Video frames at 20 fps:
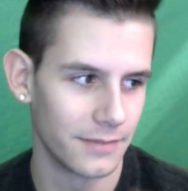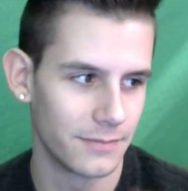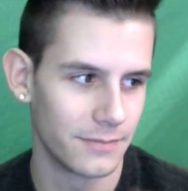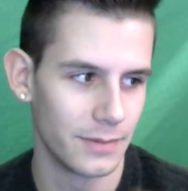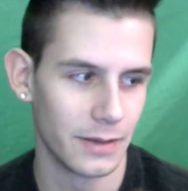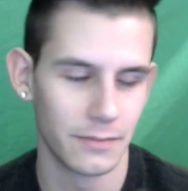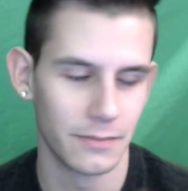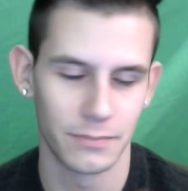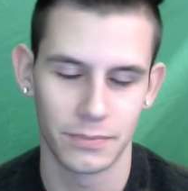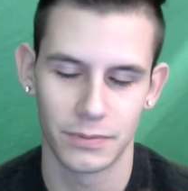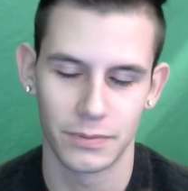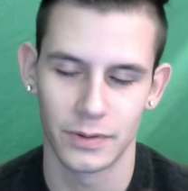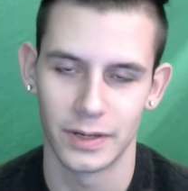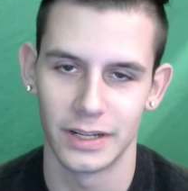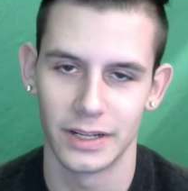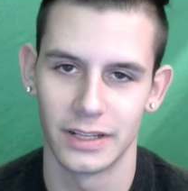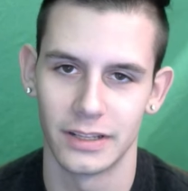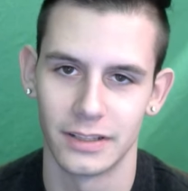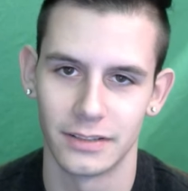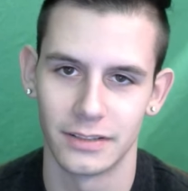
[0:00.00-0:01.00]
been
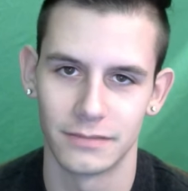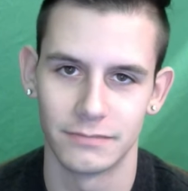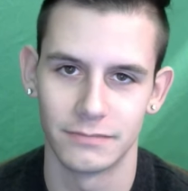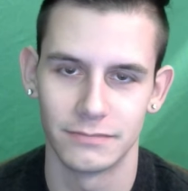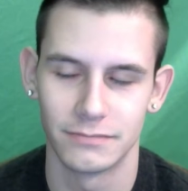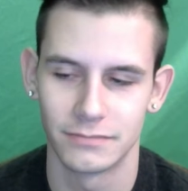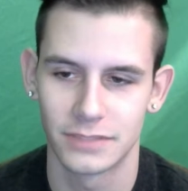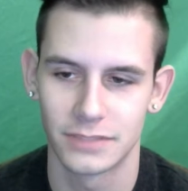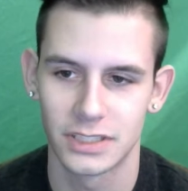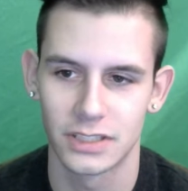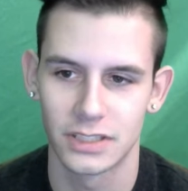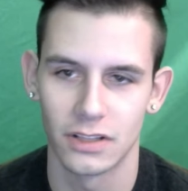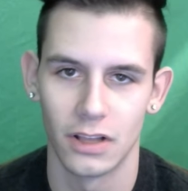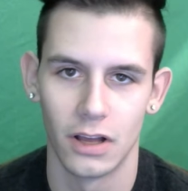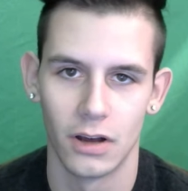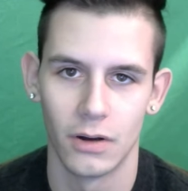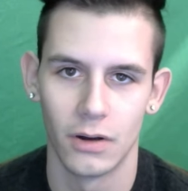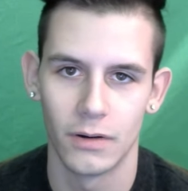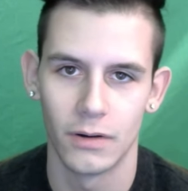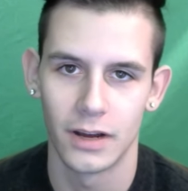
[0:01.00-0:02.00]
pretty
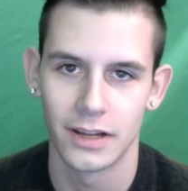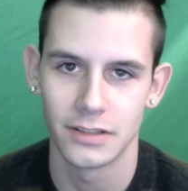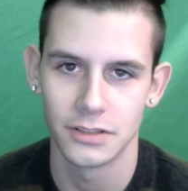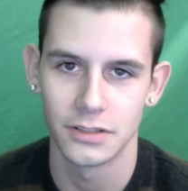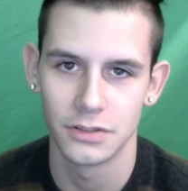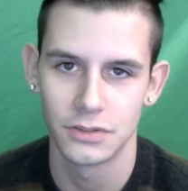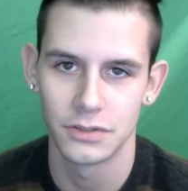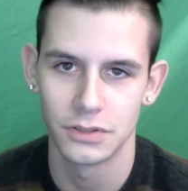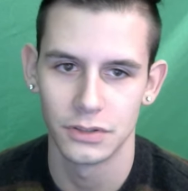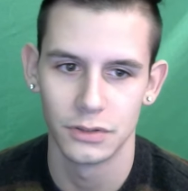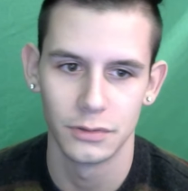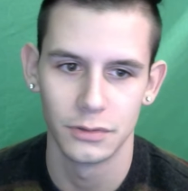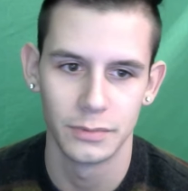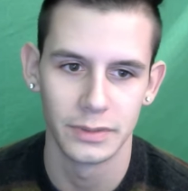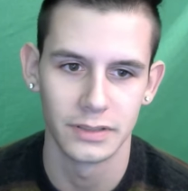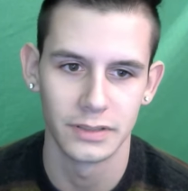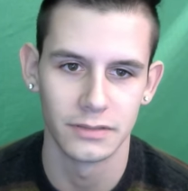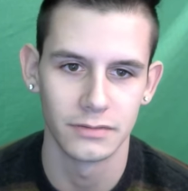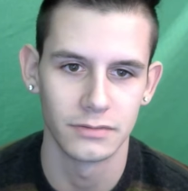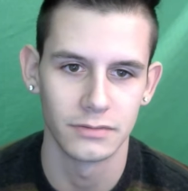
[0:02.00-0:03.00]
slow on YouTube
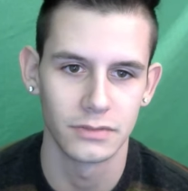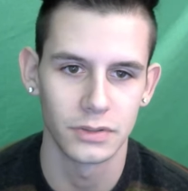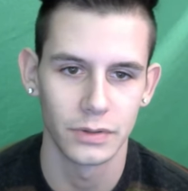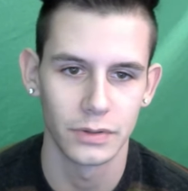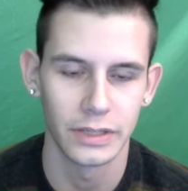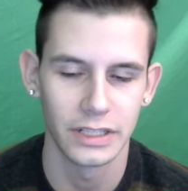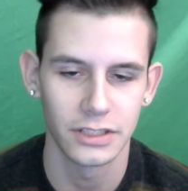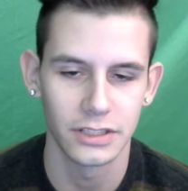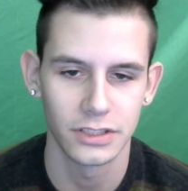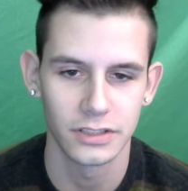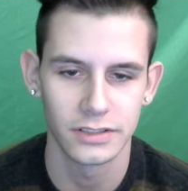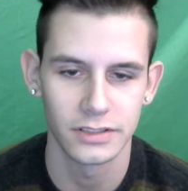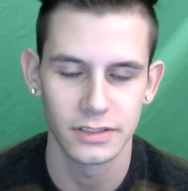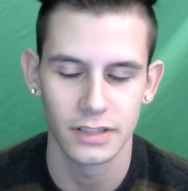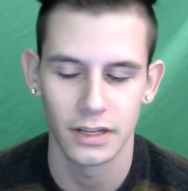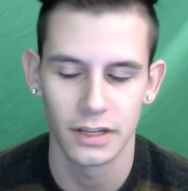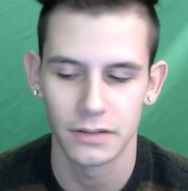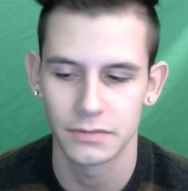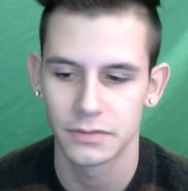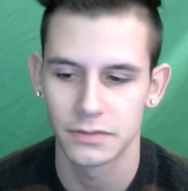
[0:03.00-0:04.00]
and Twitch and
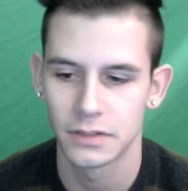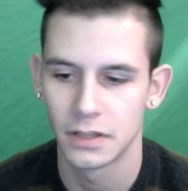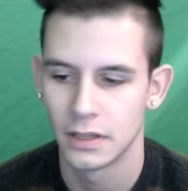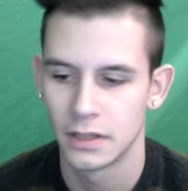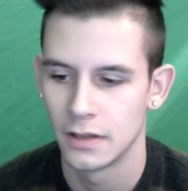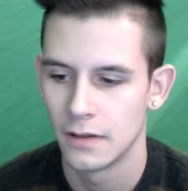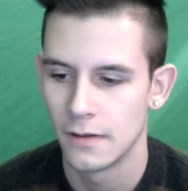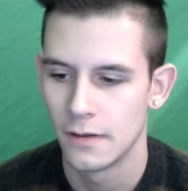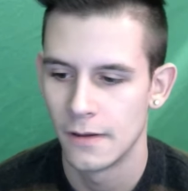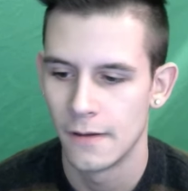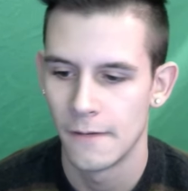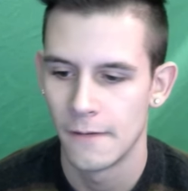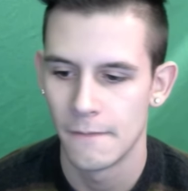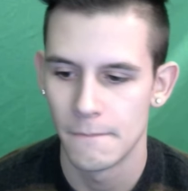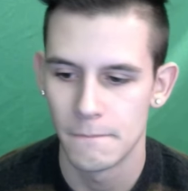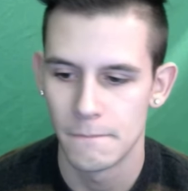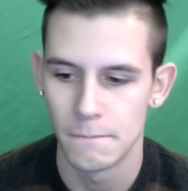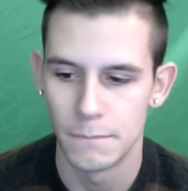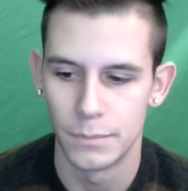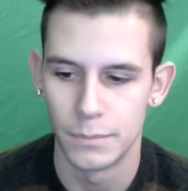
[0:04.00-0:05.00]
stuff.
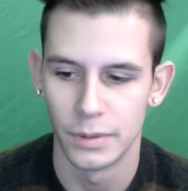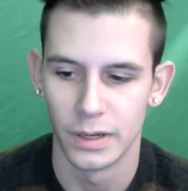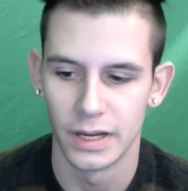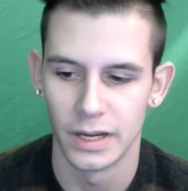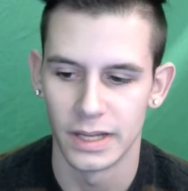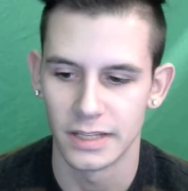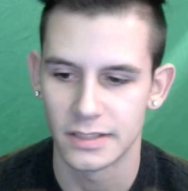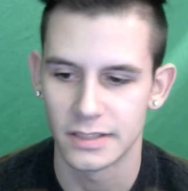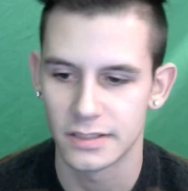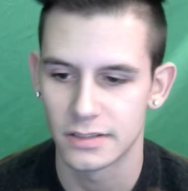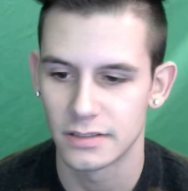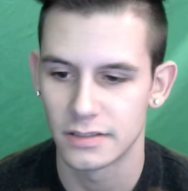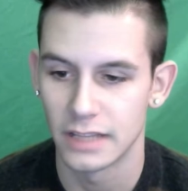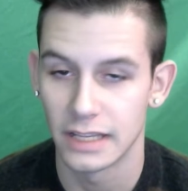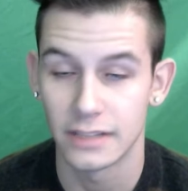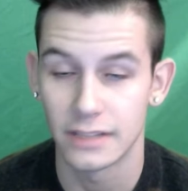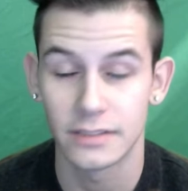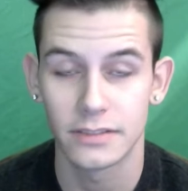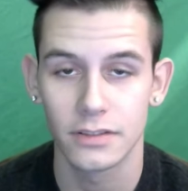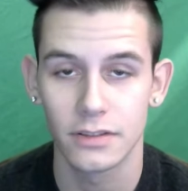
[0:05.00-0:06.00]
But
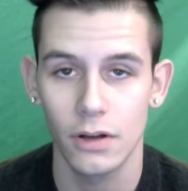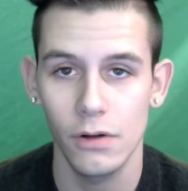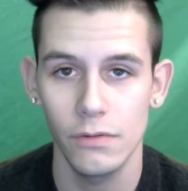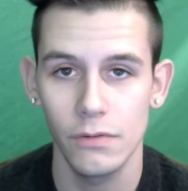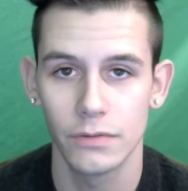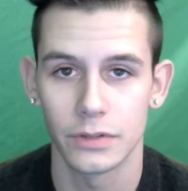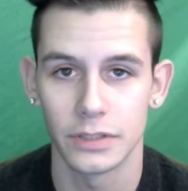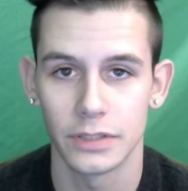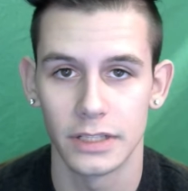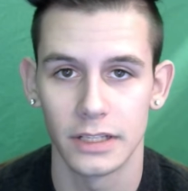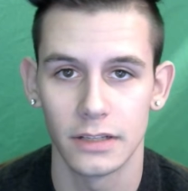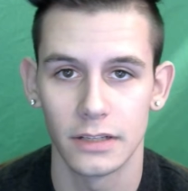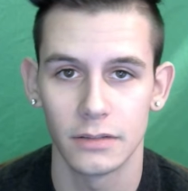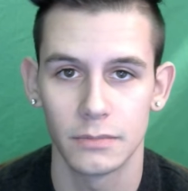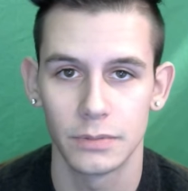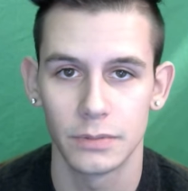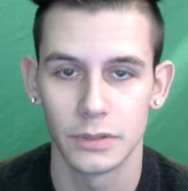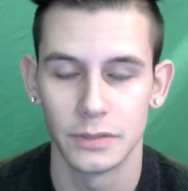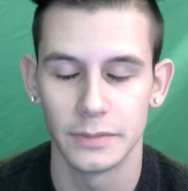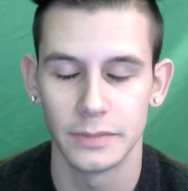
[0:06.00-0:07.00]
that's over now,
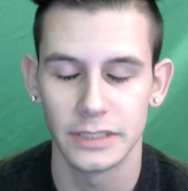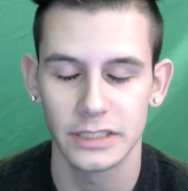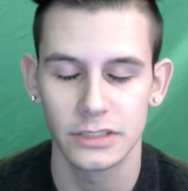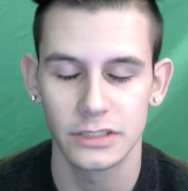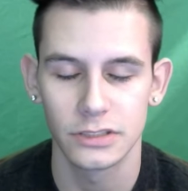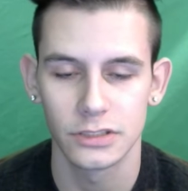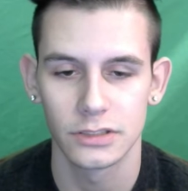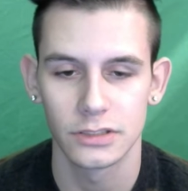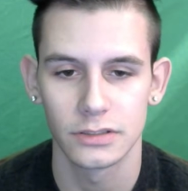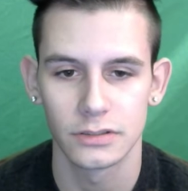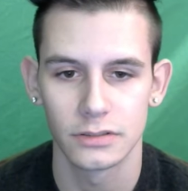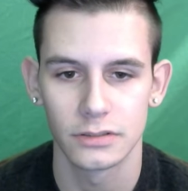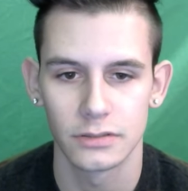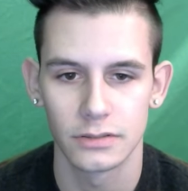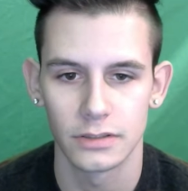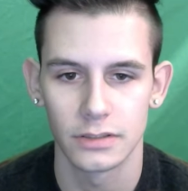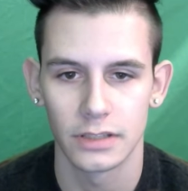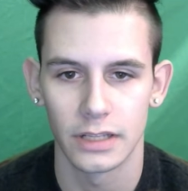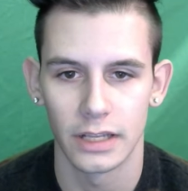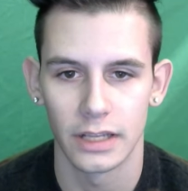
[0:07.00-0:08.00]
pretty much.
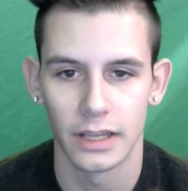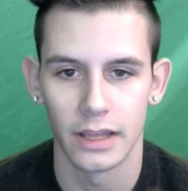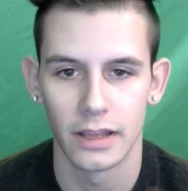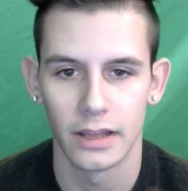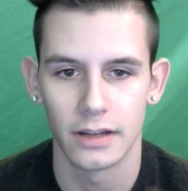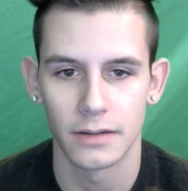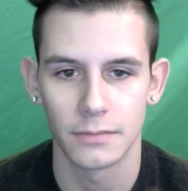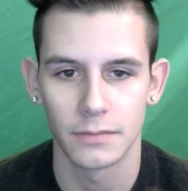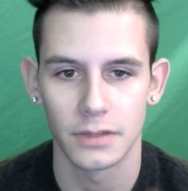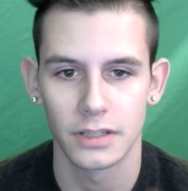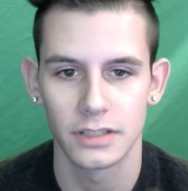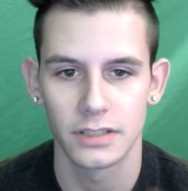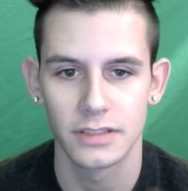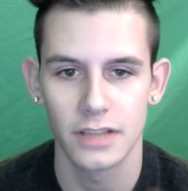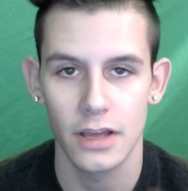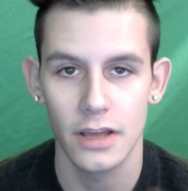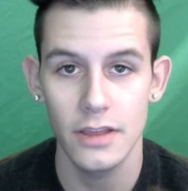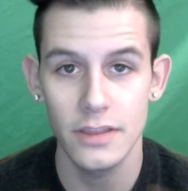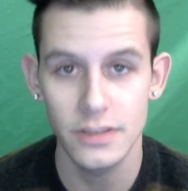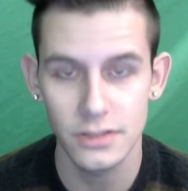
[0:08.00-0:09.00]
And I'm gonna
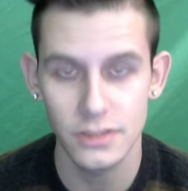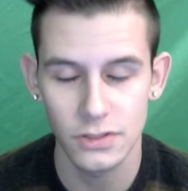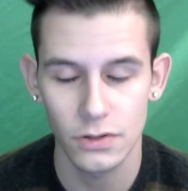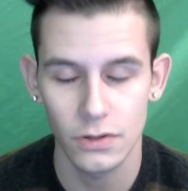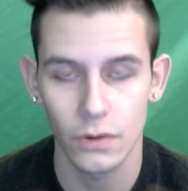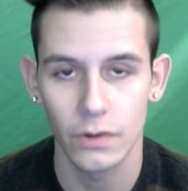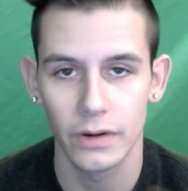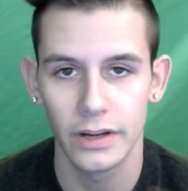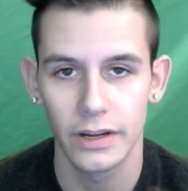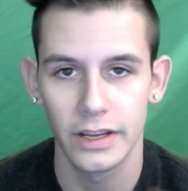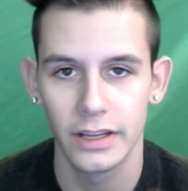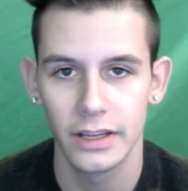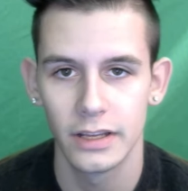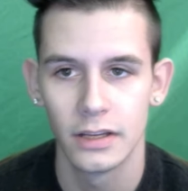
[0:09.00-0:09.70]
tell you the story